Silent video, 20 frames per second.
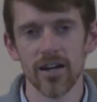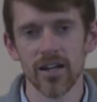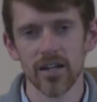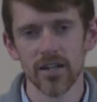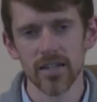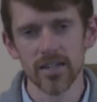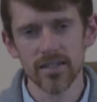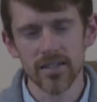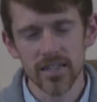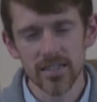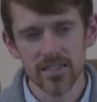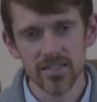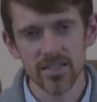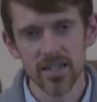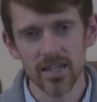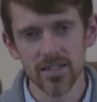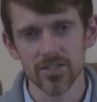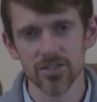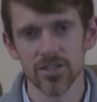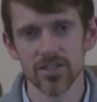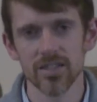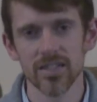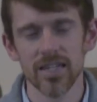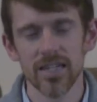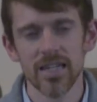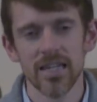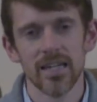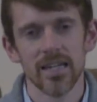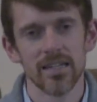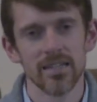And in this section,
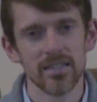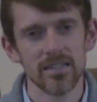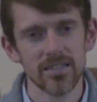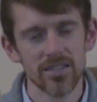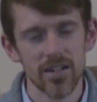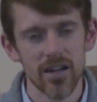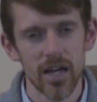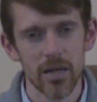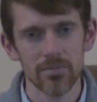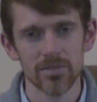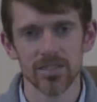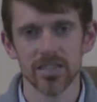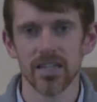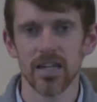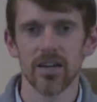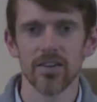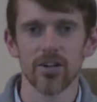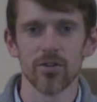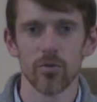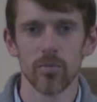in these times together,